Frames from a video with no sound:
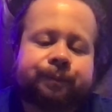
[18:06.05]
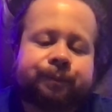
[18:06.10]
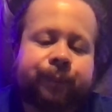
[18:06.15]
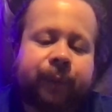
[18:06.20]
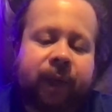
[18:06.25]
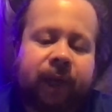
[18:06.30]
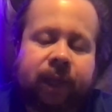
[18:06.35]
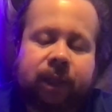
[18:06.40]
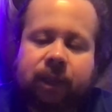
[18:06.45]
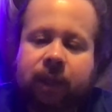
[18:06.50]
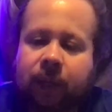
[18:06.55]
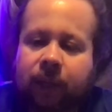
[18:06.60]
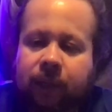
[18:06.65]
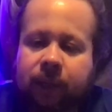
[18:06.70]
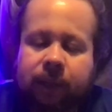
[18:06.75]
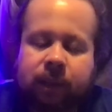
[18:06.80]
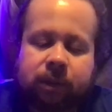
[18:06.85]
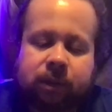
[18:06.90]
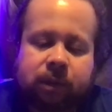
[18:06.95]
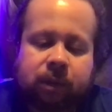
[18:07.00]
bad
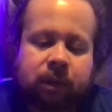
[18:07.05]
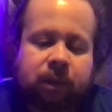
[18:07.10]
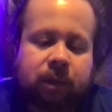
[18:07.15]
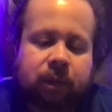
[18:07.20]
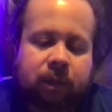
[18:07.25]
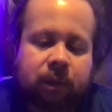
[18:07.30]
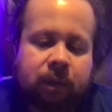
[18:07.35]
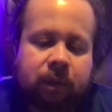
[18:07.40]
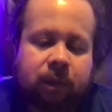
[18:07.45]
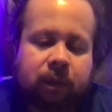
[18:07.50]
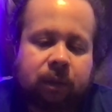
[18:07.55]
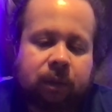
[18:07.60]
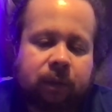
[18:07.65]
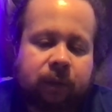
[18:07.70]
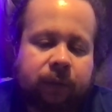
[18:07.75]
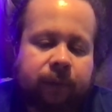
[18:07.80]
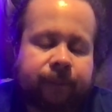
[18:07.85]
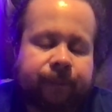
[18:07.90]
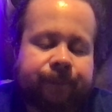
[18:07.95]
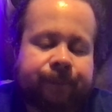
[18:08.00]
guys
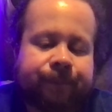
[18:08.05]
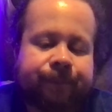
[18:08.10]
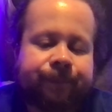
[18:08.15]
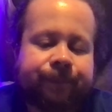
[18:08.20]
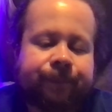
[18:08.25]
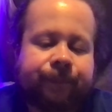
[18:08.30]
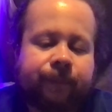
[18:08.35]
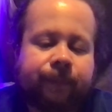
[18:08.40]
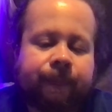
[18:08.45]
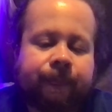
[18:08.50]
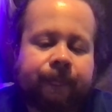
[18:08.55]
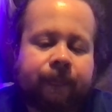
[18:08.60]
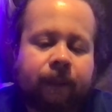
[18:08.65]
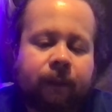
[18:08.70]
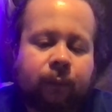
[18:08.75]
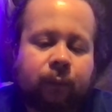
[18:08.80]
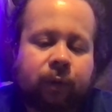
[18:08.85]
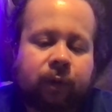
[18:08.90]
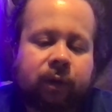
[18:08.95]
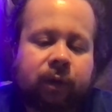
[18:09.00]

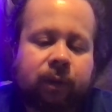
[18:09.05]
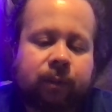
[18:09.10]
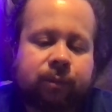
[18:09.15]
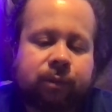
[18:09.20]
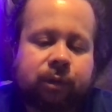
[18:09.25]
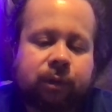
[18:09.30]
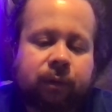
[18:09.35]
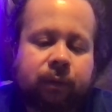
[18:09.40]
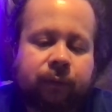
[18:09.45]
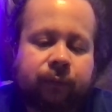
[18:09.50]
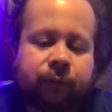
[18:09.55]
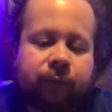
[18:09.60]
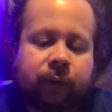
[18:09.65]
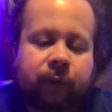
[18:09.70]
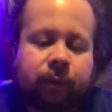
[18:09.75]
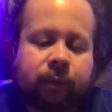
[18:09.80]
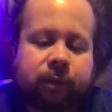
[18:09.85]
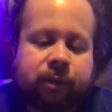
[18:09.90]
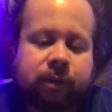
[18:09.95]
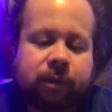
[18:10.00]
when it comes to your
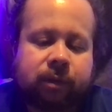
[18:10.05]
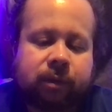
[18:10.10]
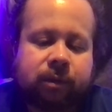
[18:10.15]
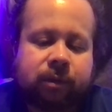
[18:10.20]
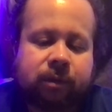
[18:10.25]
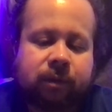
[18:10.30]
fragrances.